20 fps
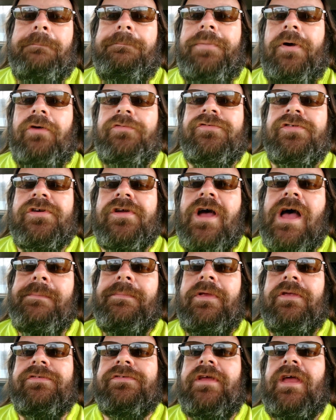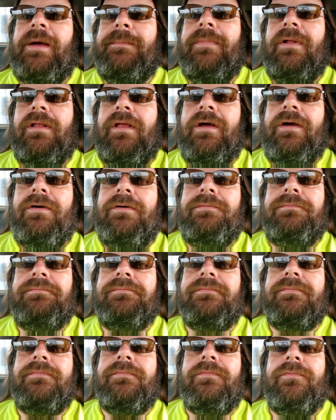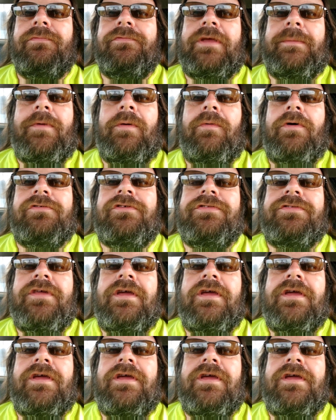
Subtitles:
Post your comments down below. Tell me what you